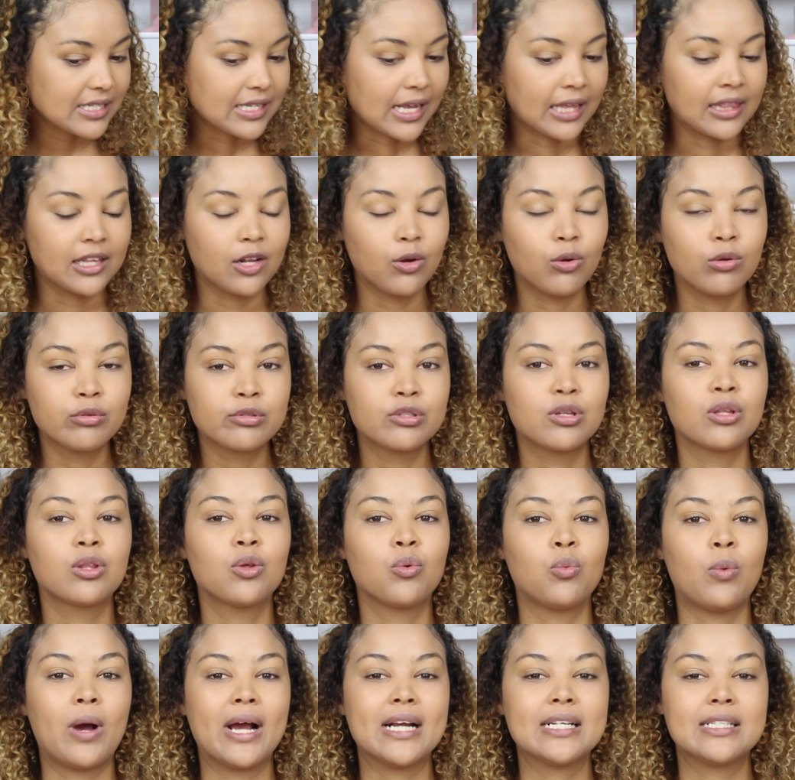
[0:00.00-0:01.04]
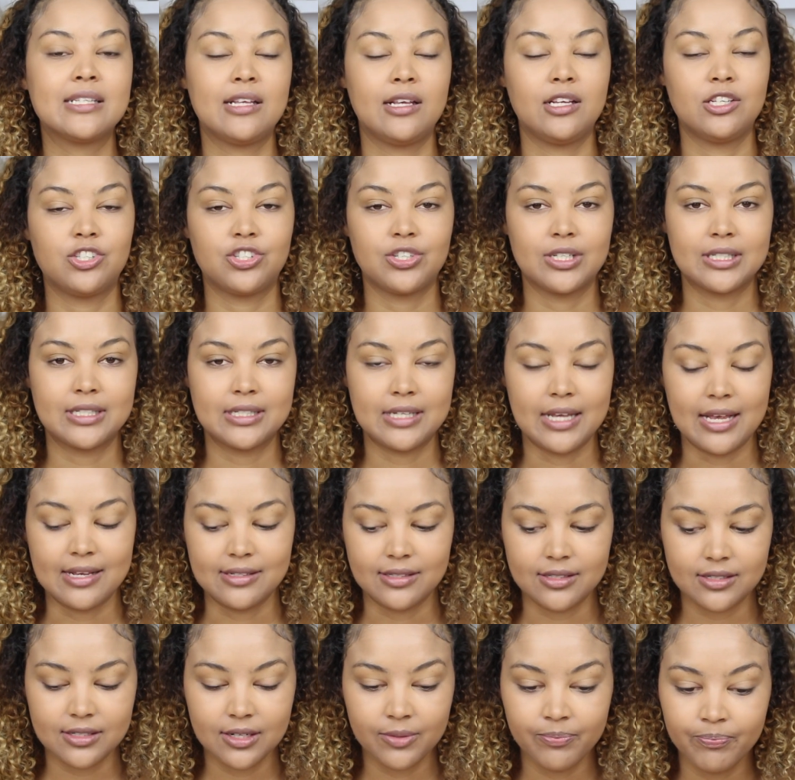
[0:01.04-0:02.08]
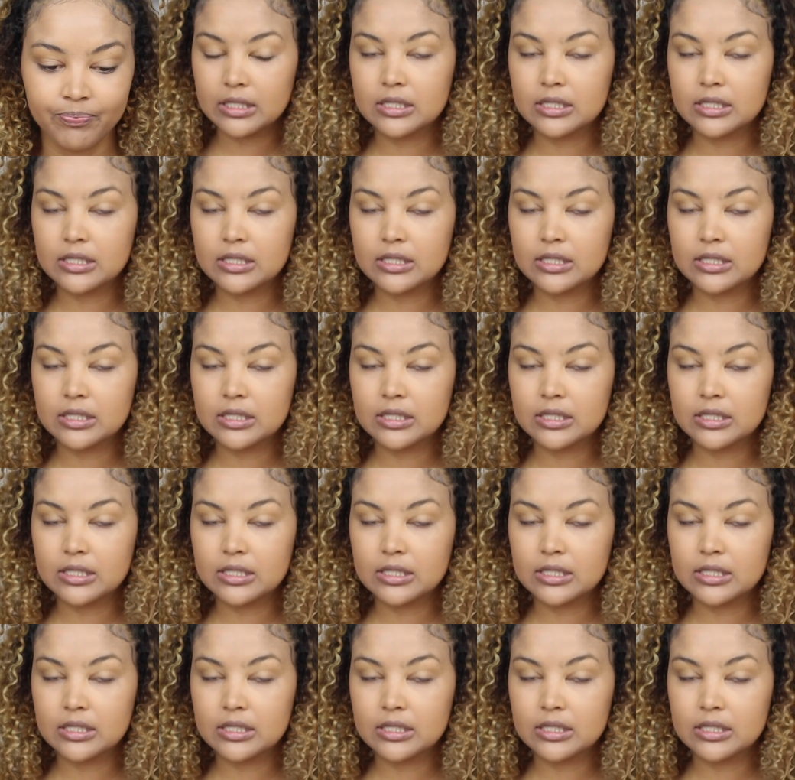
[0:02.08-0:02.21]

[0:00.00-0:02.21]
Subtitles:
and then also the white t-shirt test.